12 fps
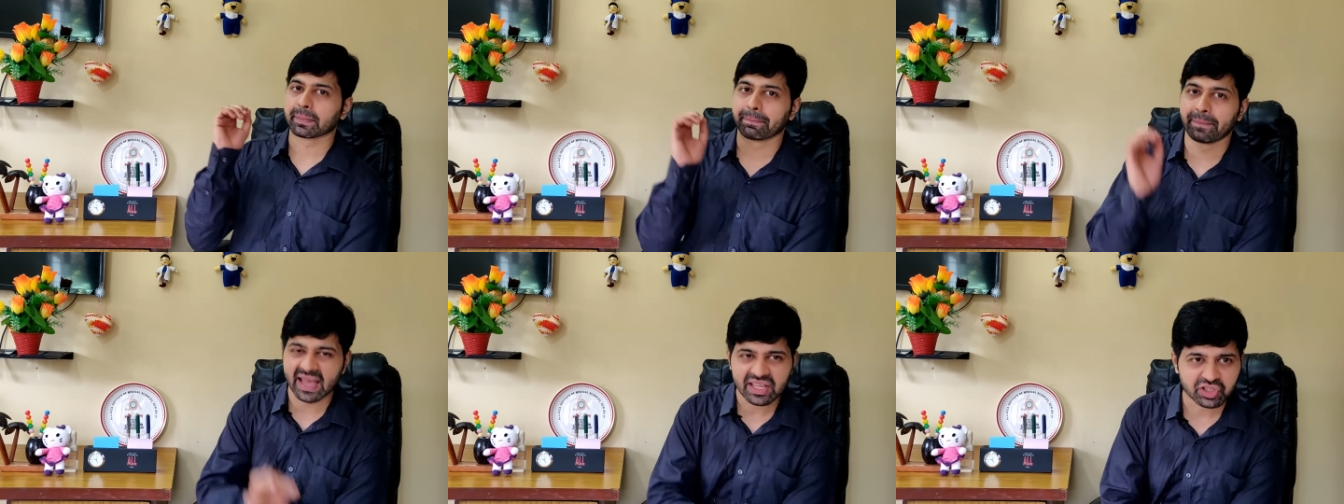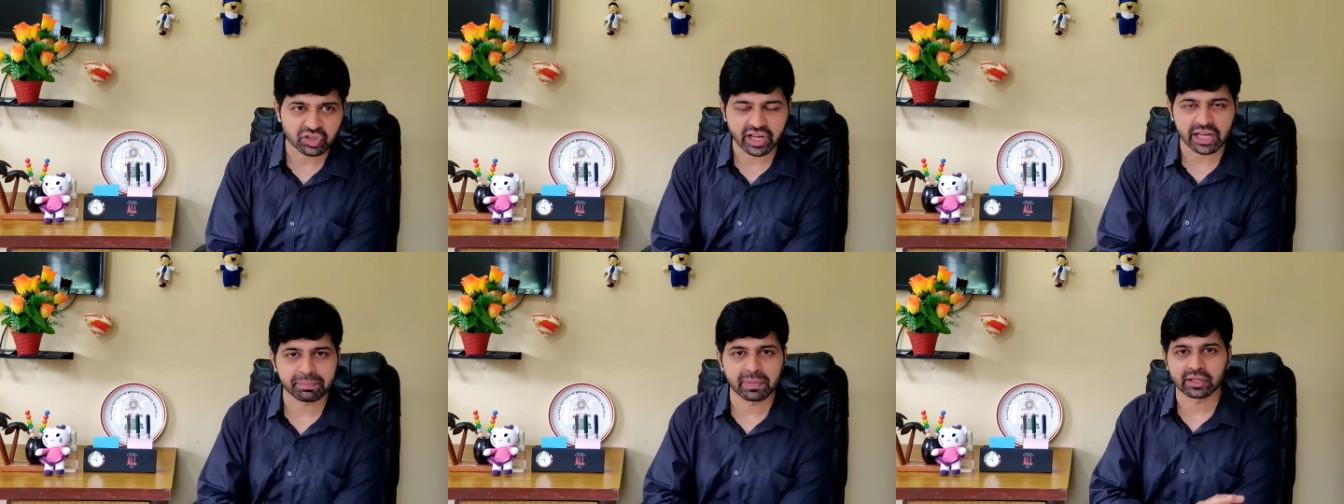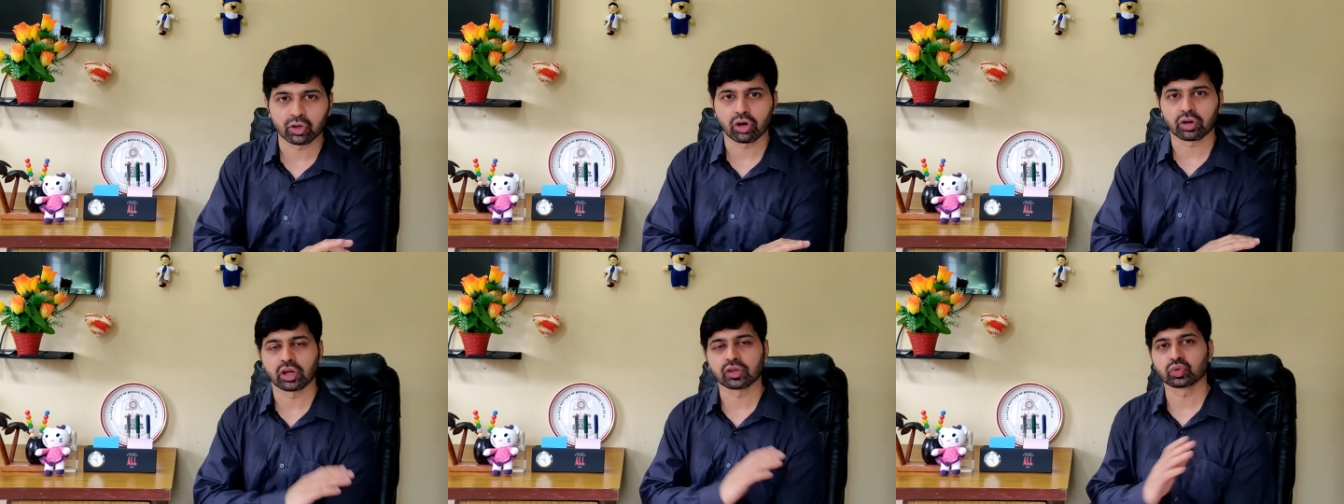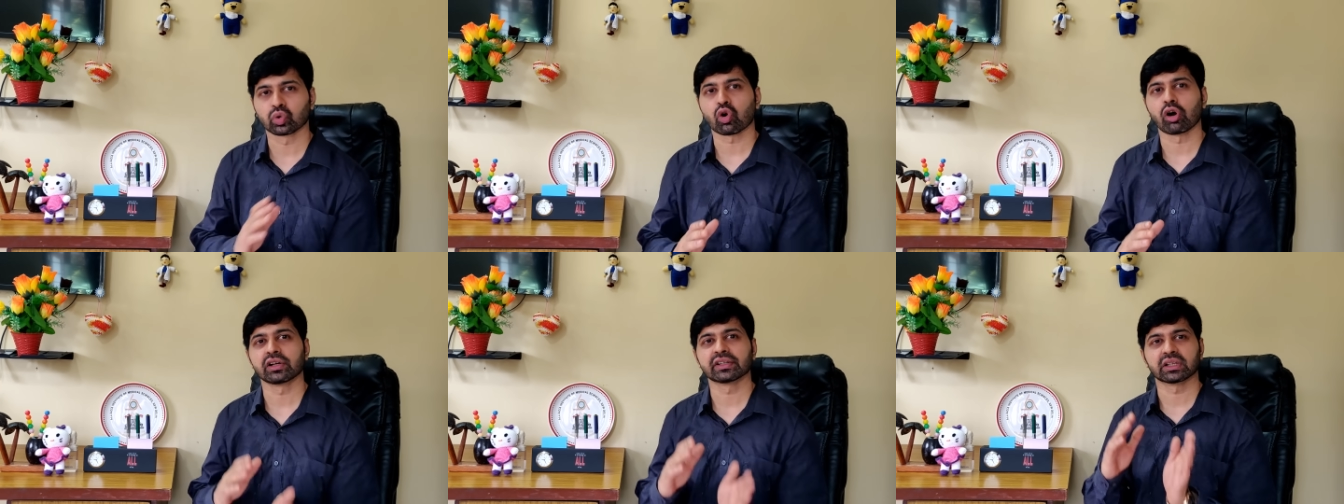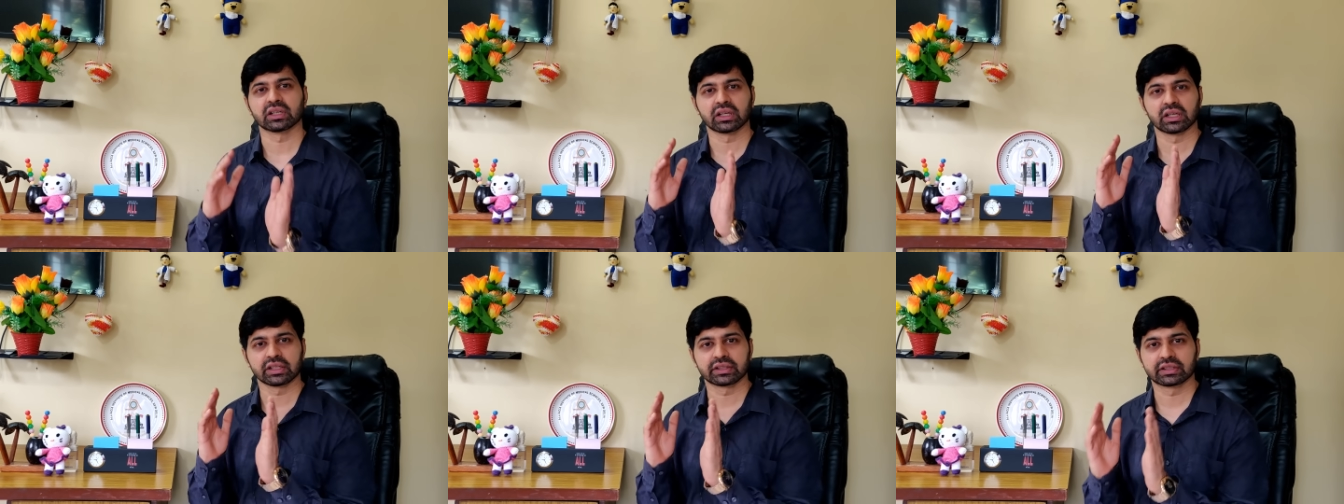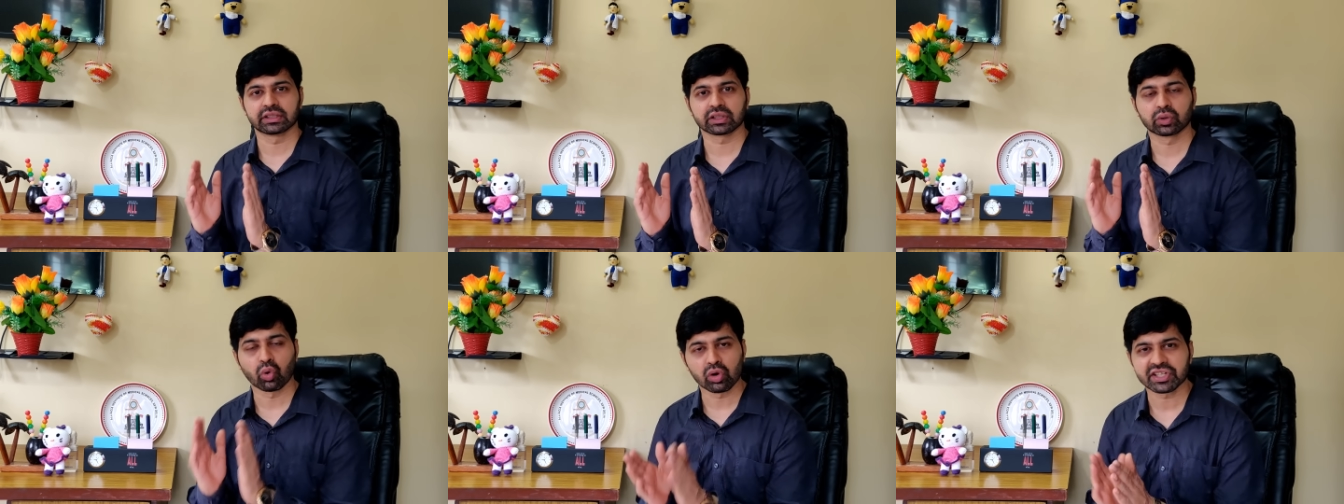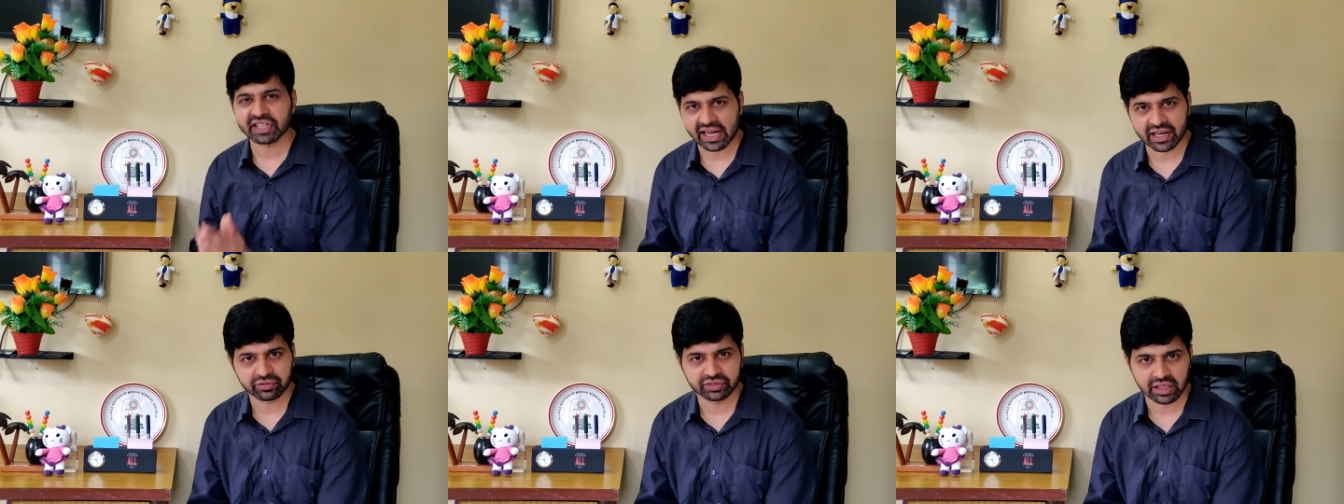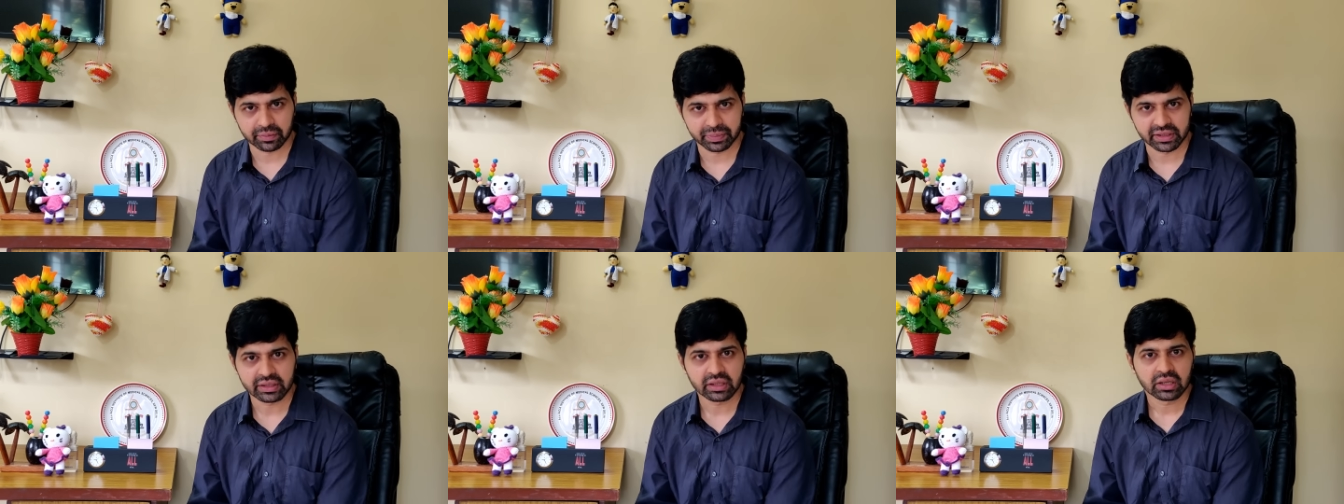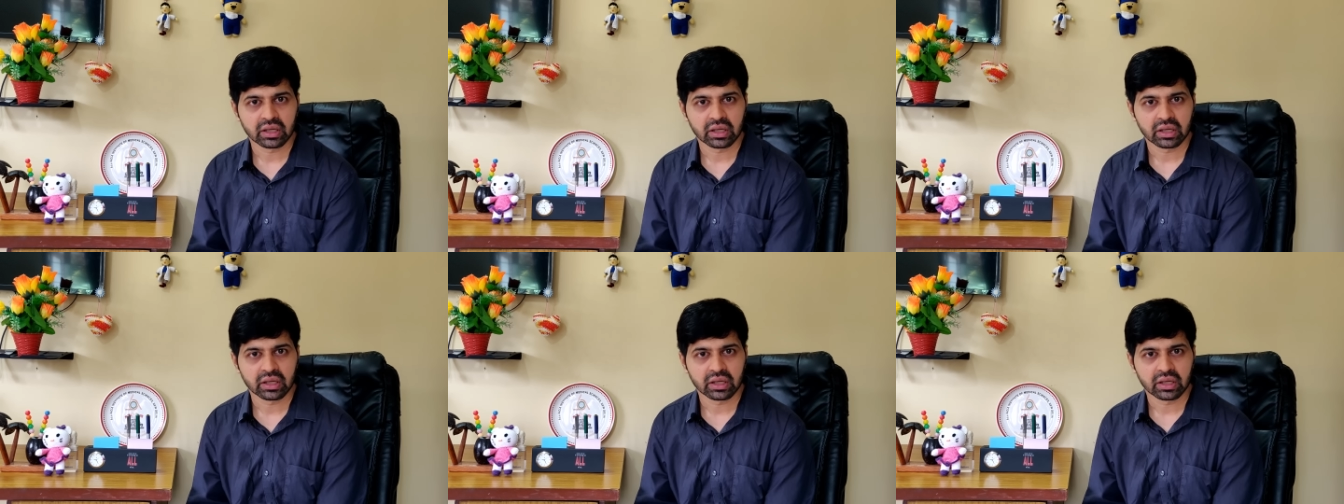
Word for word: the best treatment, or so-called the gold standard of therapy